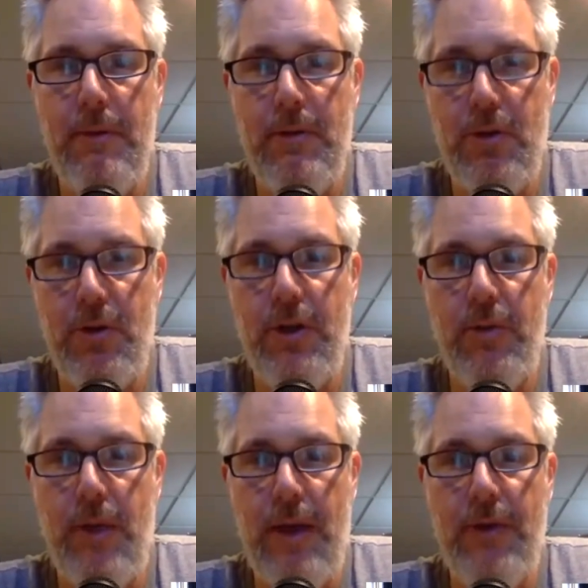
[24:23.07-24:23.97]
turning
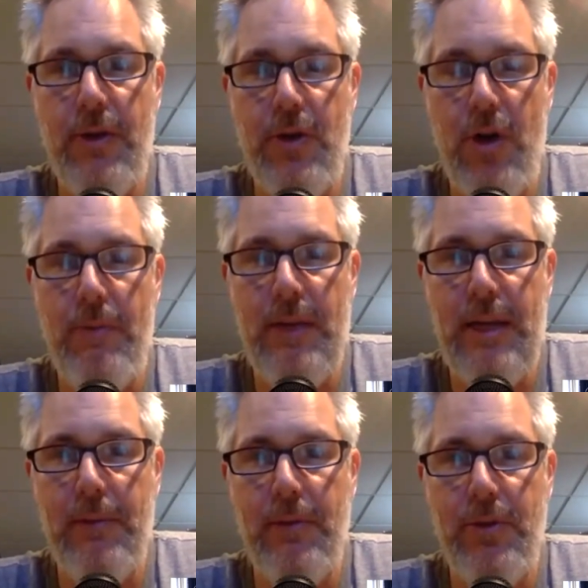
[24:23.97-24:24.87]
around and not being
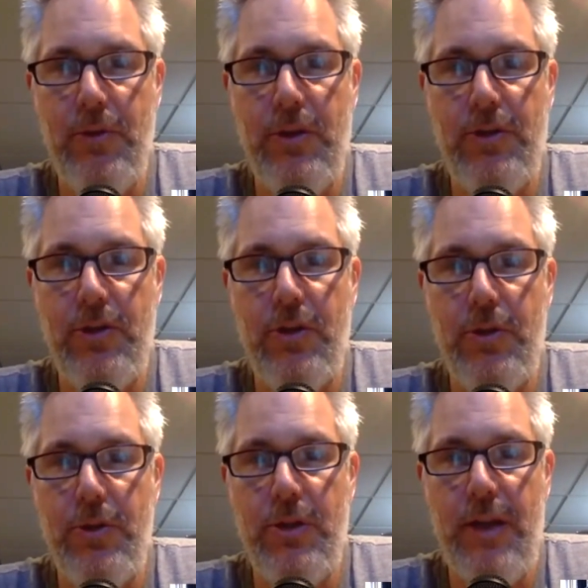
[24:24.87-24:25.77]
able to do it because you're
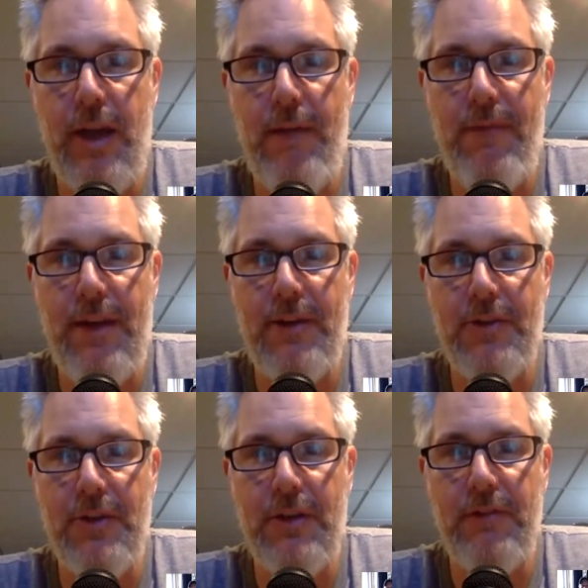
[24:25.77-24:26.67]
closing the gap fast enough.